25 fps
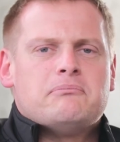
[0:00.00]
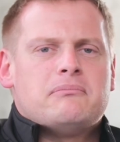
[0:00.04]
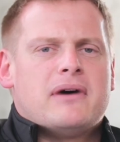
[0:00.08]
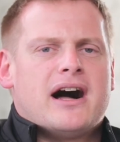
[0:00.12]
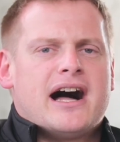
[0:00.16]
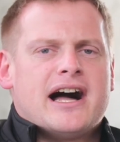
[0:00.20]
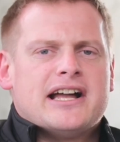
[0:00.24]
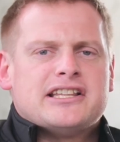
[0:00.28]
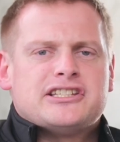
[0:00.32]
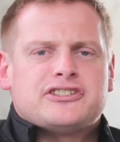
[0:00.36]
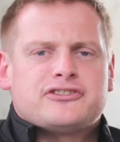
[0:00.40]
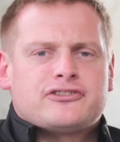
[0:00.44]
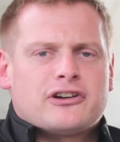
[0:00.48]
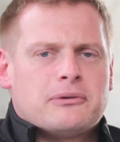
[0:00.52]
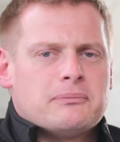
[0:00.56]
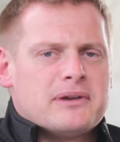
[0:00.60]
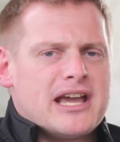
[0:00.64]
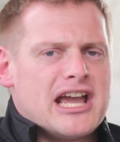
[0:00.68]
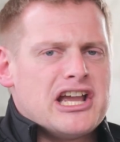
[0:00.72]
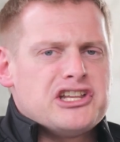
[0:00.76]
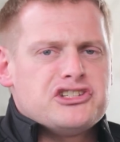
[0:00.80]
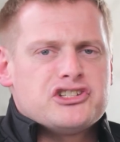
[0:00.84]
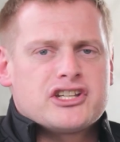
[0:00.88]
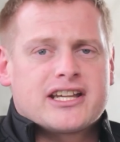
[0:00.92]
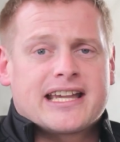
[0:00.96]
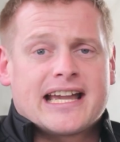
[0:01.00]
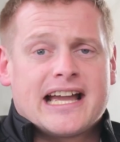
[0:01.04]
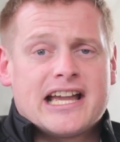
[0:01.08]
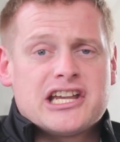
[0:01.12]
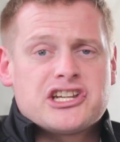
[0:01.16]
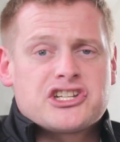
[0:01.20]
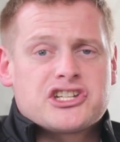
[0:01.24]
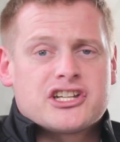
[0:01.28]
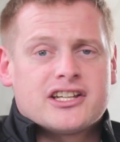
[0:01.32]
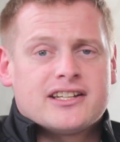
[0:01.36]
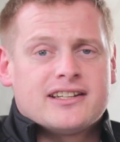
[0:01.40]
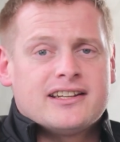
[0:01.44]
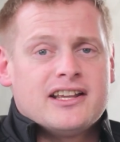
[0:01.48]
minds from
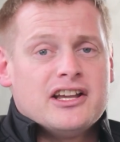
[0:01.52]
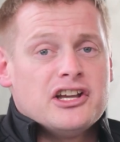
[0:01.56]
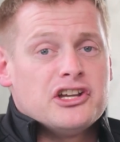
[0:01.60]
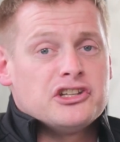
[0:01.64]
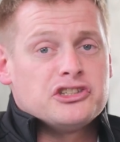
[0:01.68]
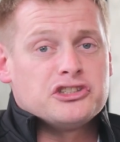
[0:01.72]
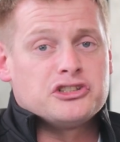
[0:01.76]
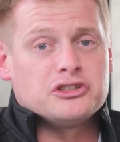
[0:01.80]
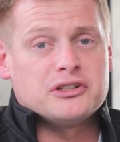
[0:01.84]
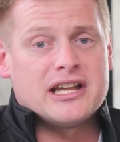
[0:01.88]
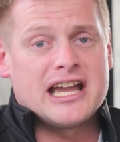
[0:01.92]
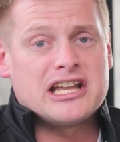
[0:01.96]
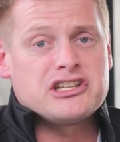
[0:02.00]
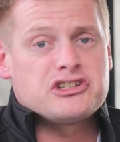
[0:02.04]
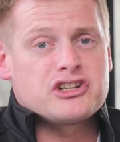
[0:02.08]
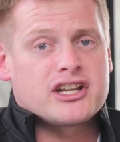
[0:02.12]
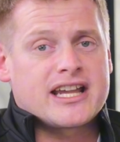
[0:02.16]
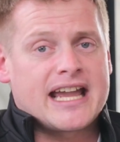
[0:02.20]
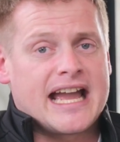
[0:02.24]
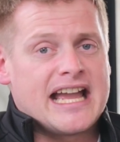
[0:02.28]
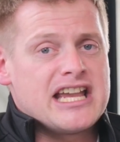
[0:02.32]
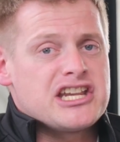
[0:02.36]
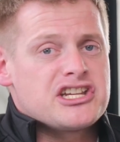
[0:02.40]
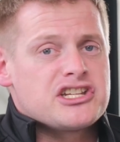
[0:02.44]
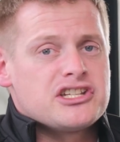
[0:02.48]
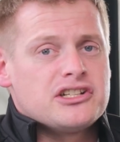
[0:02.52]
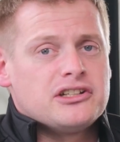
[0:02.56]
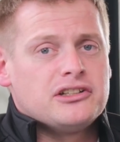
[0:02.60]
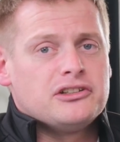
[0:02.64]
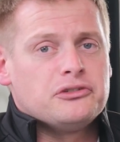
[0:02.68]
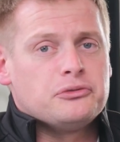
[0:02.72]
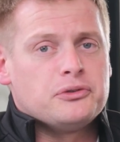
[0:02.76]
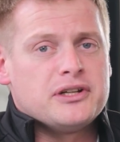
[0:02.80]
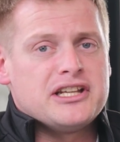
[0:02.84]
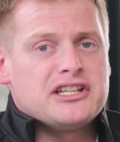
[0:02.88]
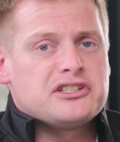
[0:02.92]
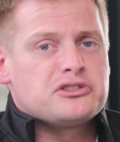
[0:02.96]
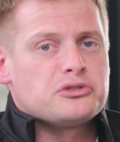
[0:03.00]
education to educational
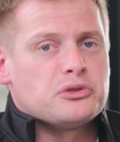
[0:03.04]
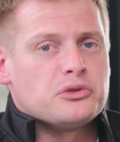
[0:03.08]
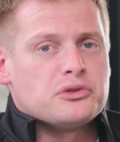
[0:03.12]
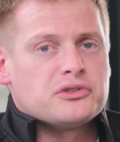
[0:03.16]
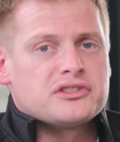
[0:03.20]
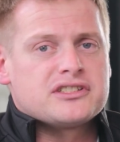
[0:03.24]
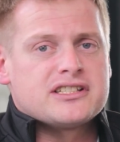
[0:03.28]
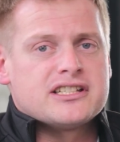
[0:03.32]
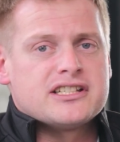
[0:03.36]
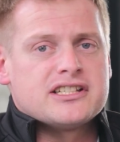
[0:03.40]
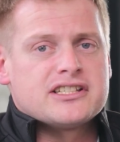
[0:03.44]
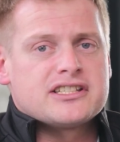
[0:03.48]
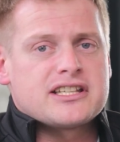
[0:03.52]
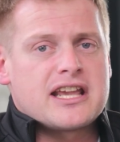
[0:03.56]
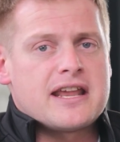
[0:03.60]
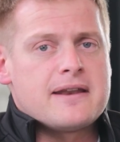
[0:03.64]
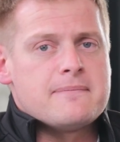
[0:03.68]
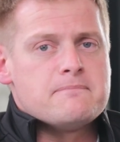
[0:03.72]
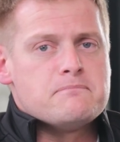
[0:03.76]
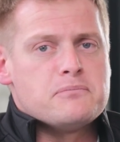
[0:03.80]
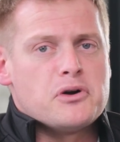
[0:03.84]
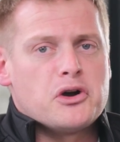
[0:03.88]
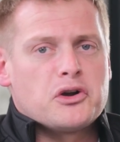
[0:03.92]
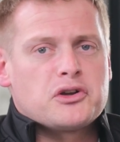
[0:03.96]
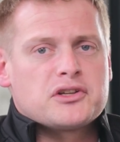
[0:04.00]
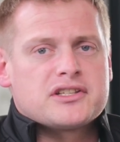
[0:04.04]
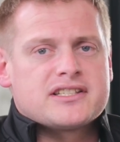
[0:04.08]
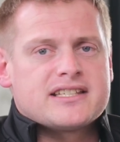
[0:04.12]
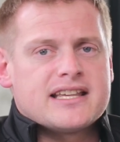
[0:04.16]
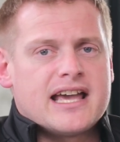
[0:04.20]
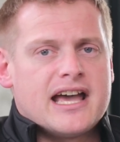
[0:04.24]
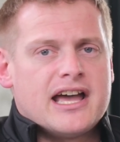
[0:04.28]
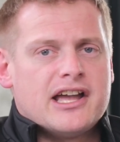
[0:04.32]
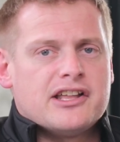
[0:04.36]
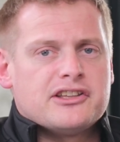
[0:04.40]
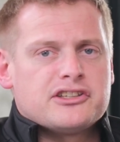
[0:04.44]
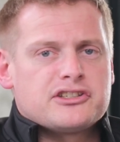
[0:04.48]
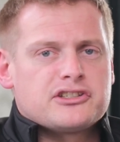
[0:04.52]
resources in books
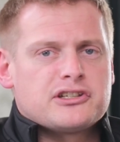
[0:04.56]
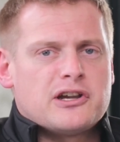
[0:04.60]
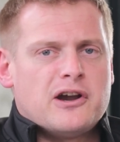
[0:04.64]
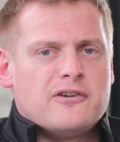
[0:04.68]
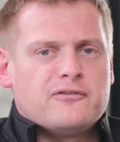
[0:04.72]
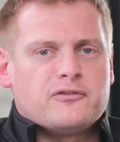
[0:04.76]
and so